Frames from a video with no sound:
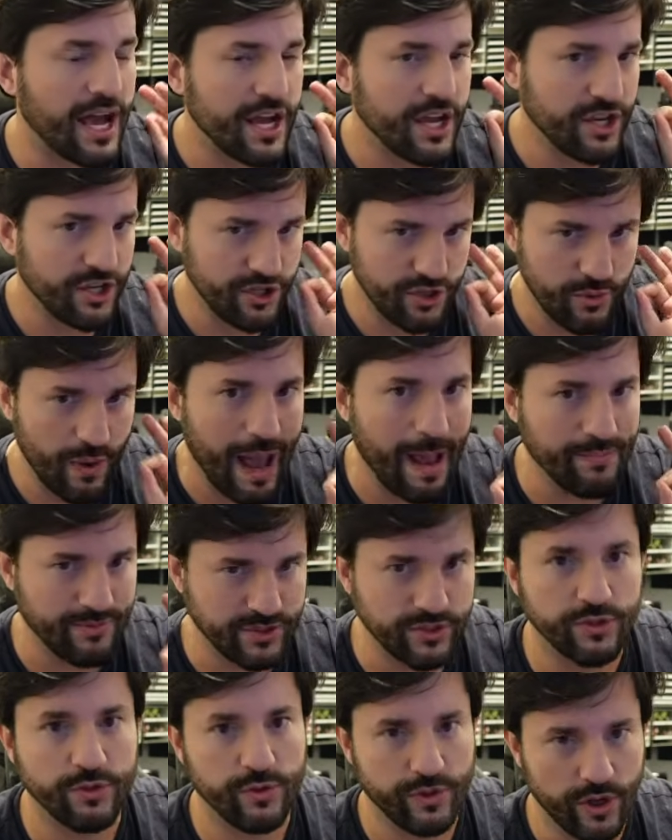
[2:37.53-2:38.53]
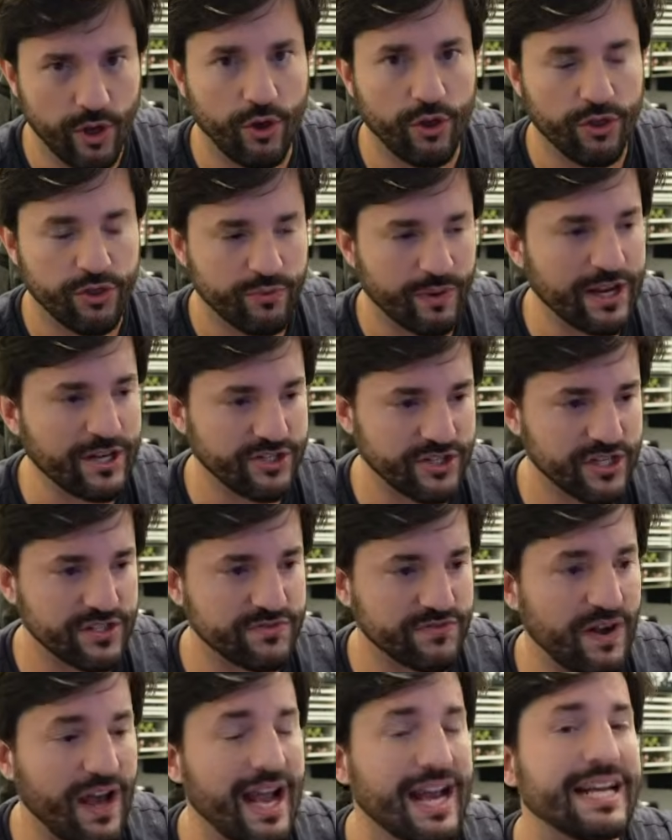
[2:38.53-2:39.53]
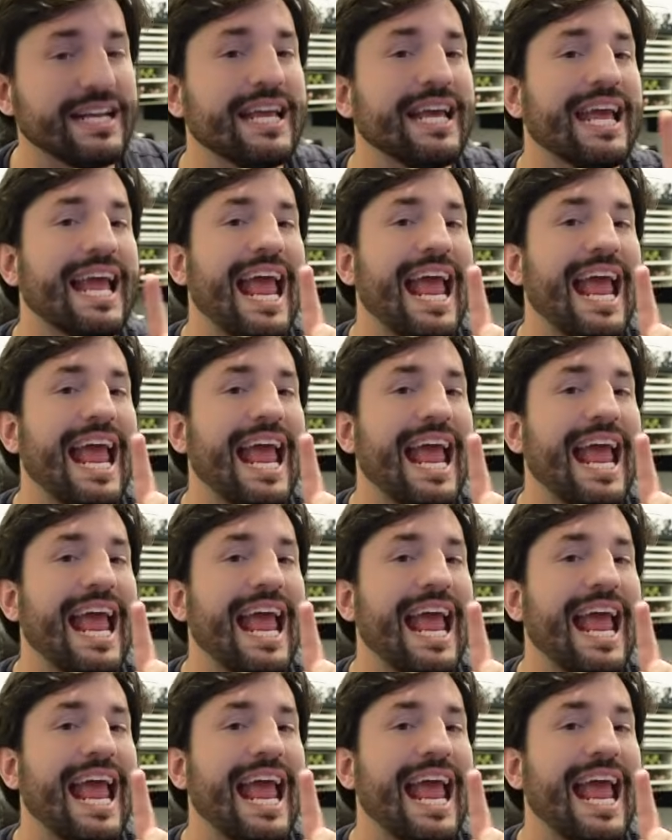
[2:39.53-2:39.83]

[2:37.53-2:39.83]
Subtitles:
You absolutely hold threat just fine.